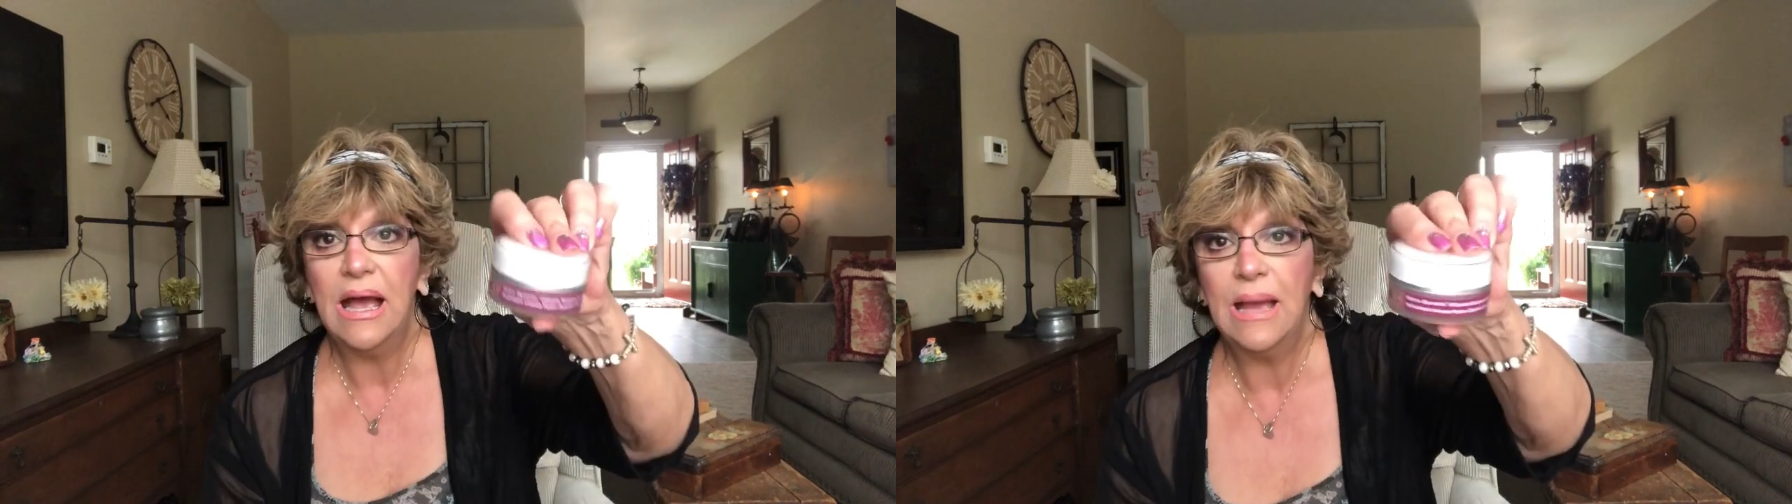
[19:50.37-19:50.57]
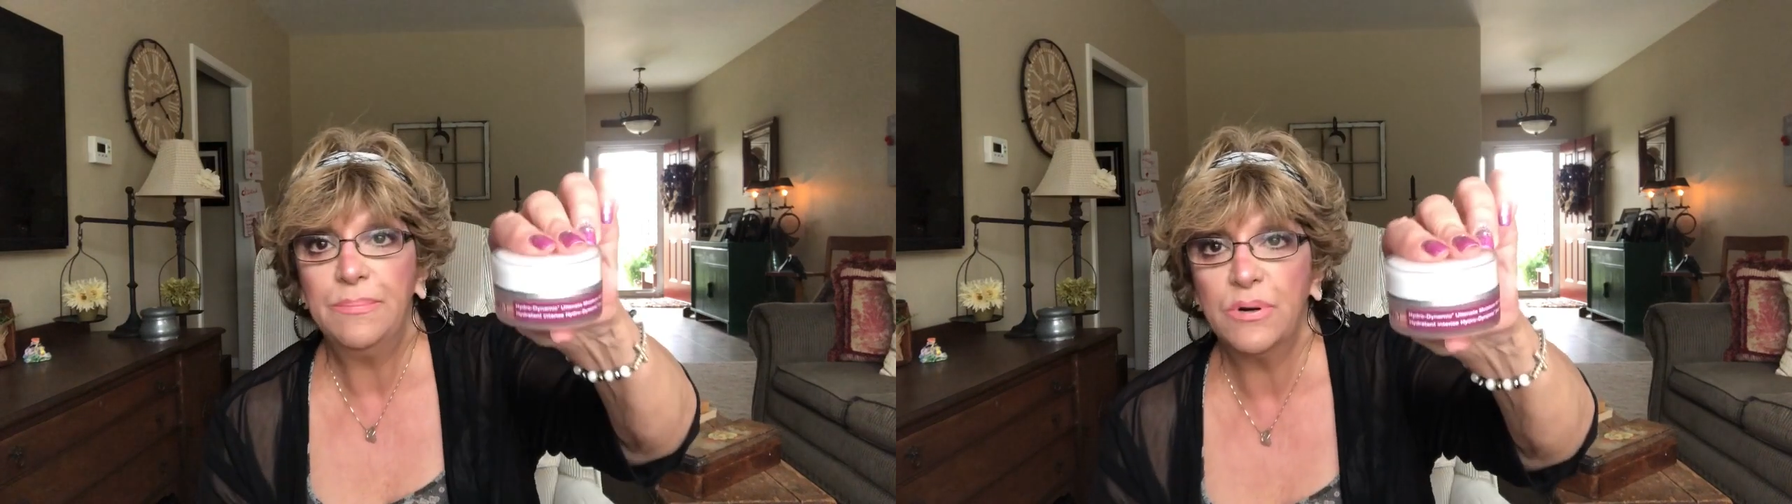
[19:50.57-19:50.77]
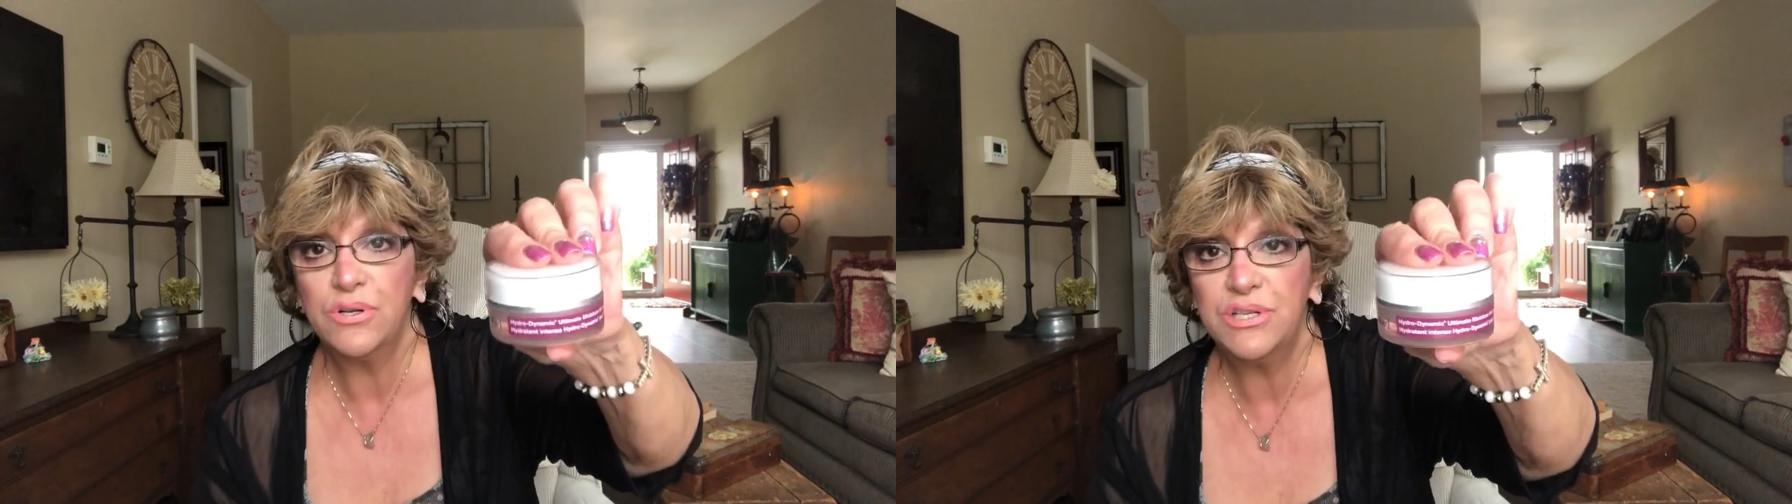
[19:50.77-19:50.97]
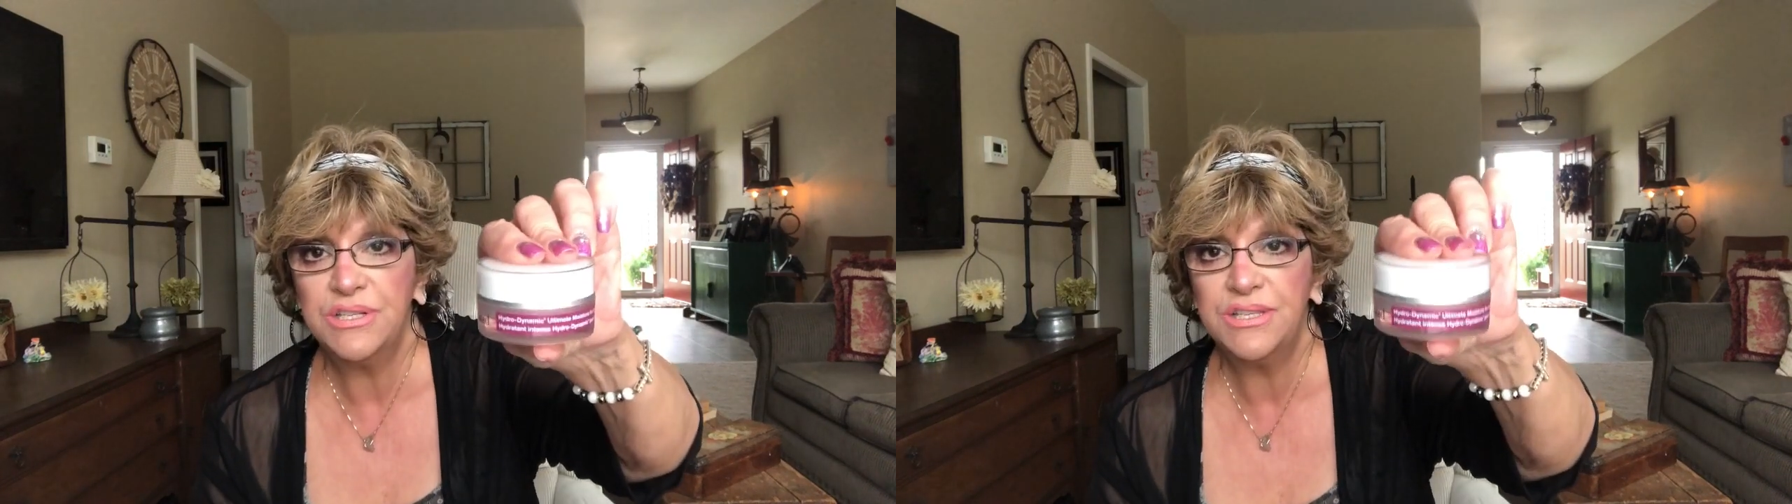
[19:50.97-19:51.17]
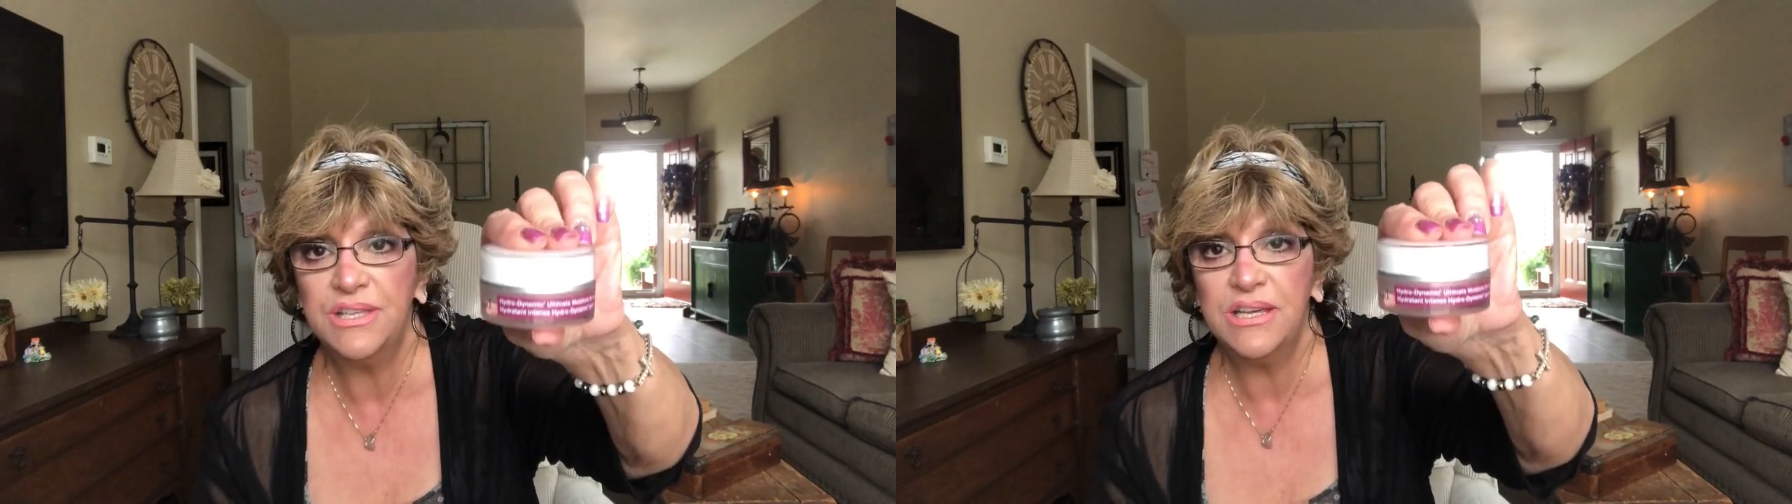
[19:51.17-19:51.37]
I
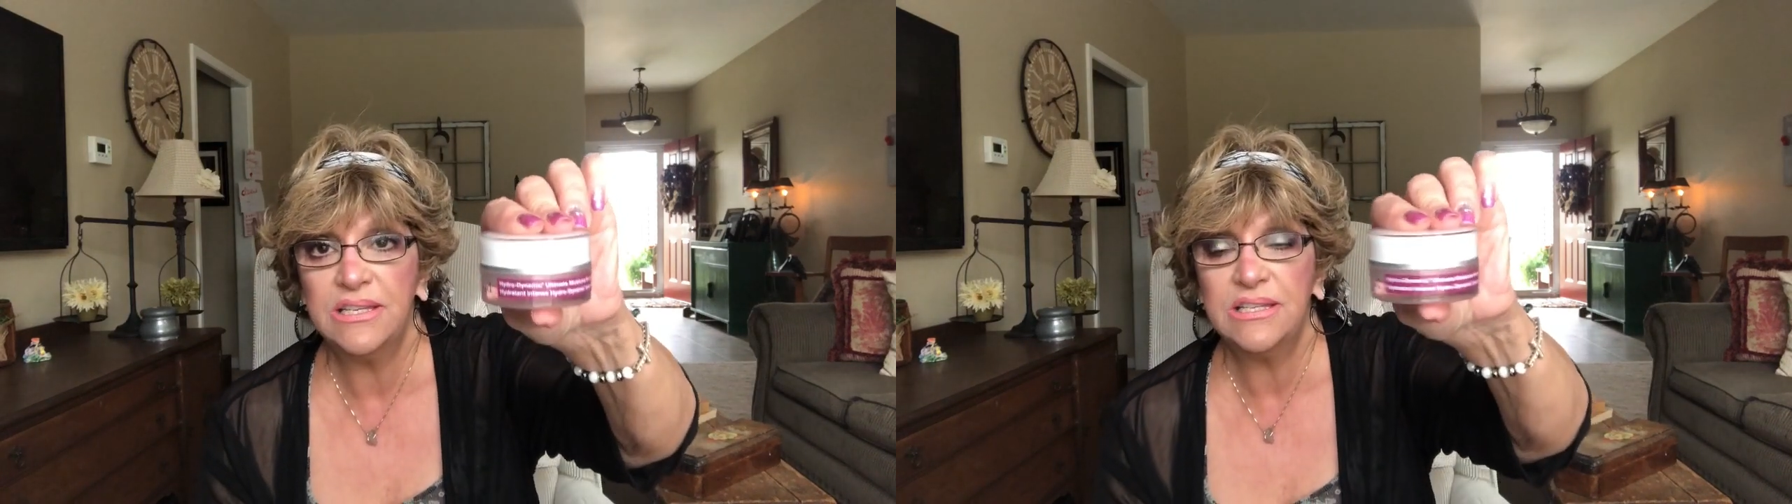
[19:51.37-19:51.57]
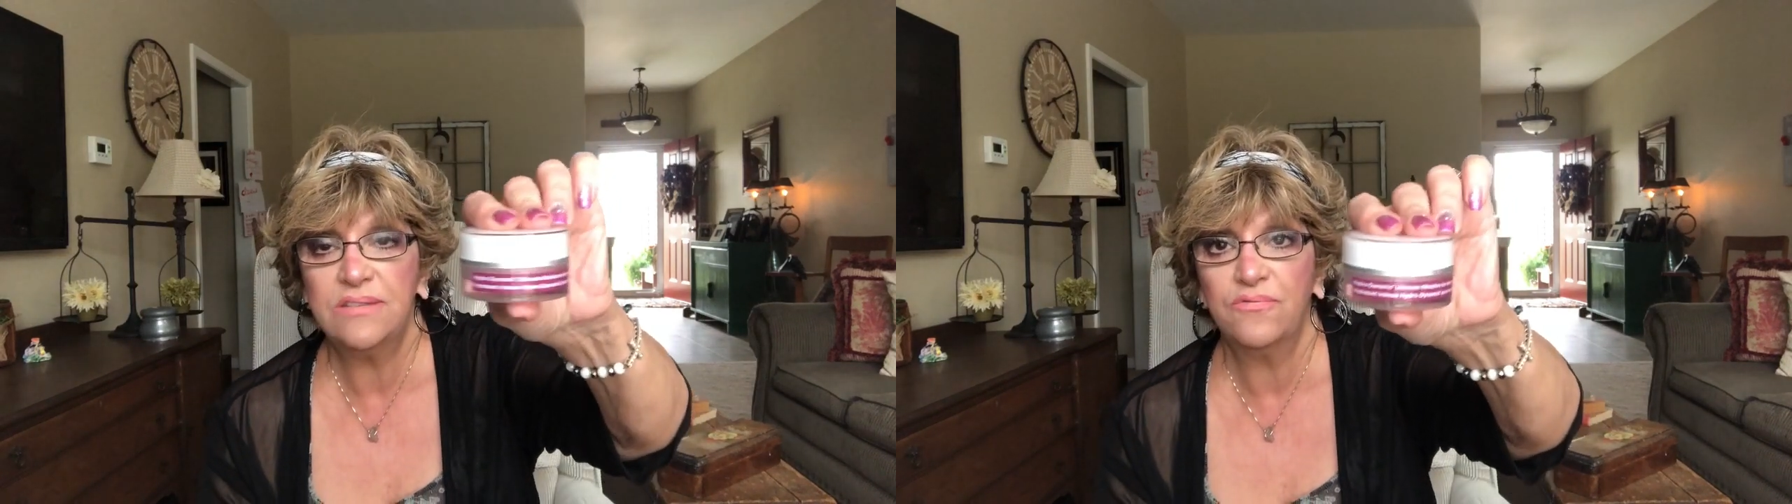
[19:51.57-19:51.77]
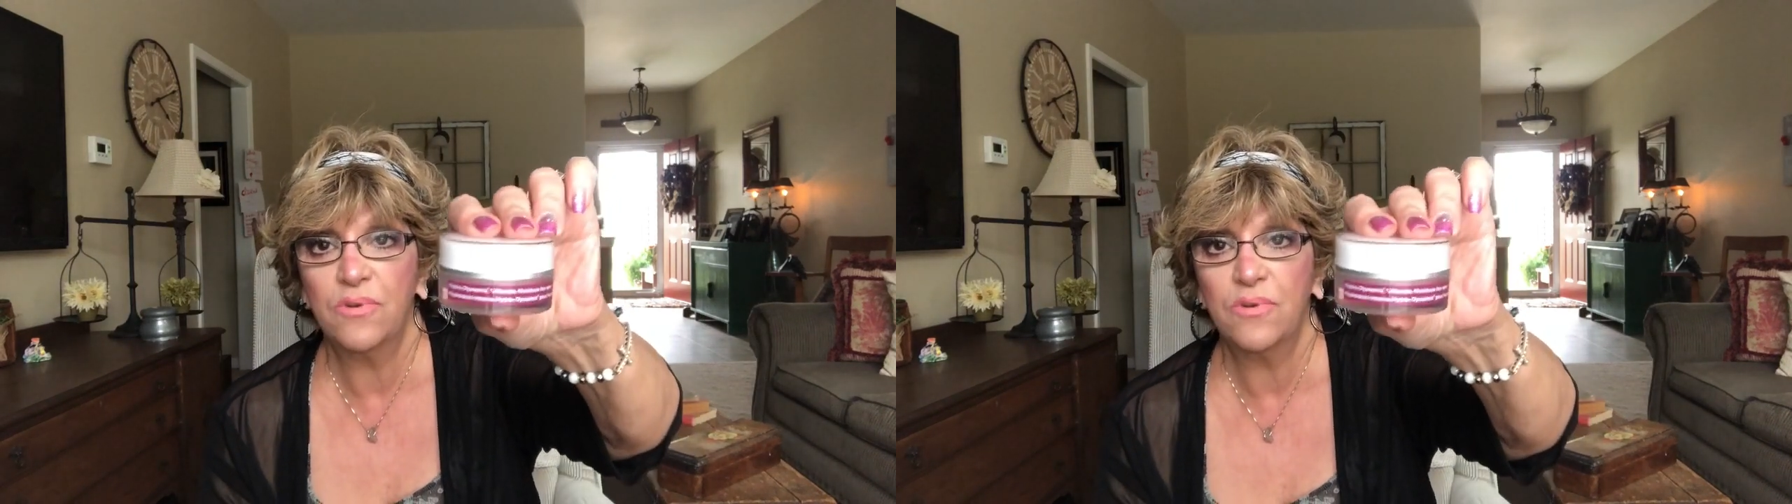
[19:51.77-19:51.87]
purchased this